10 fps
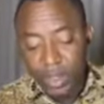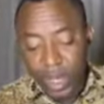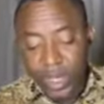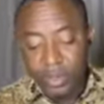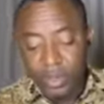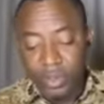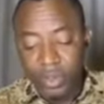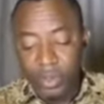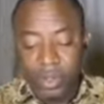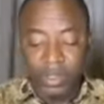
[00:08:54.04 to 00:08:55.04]
Thank you
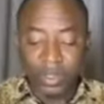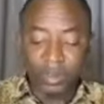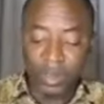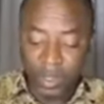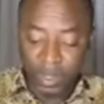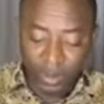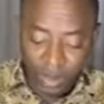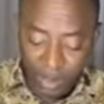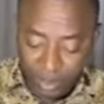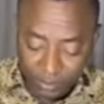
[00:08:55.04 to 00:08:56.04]
so much, Samuel
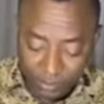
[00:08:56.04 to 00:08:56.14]
Inwang.